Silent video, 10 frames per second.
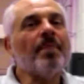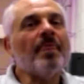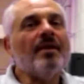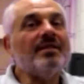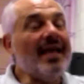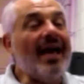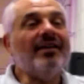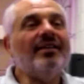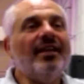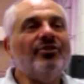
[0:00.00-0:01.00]

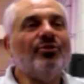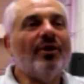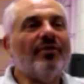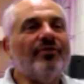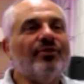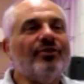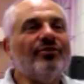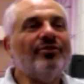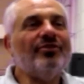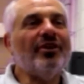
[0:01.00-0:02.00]
Saturday to our
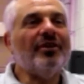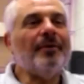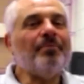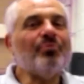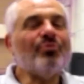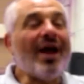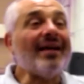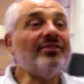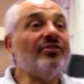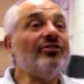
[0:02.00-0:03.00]
first
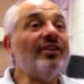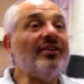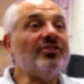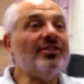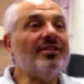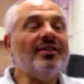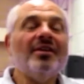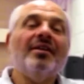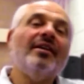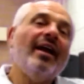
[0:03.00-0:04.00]
practice session,
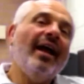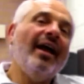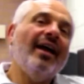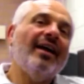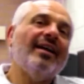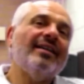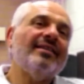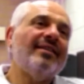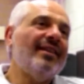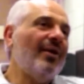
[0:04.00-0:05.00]

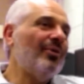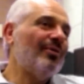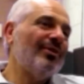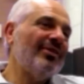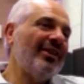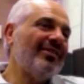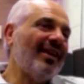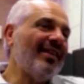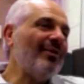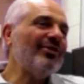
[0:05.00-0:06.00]
and they were really
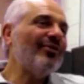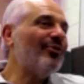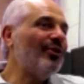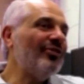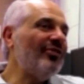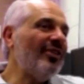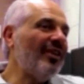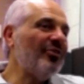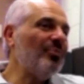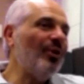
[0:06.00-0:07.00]
excited. That was their first
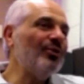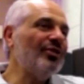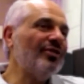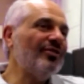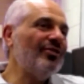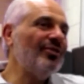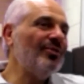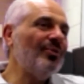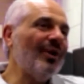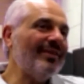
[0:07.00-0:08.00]
exposure to
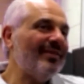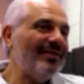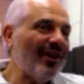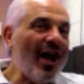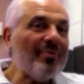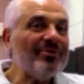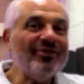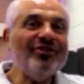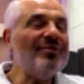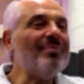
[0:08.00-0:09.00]
what the
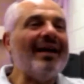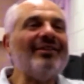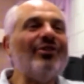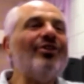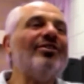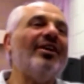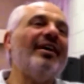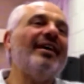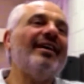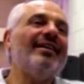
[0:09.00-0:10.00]
competition might look
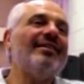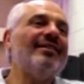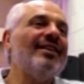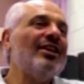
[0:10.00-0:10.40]
like, and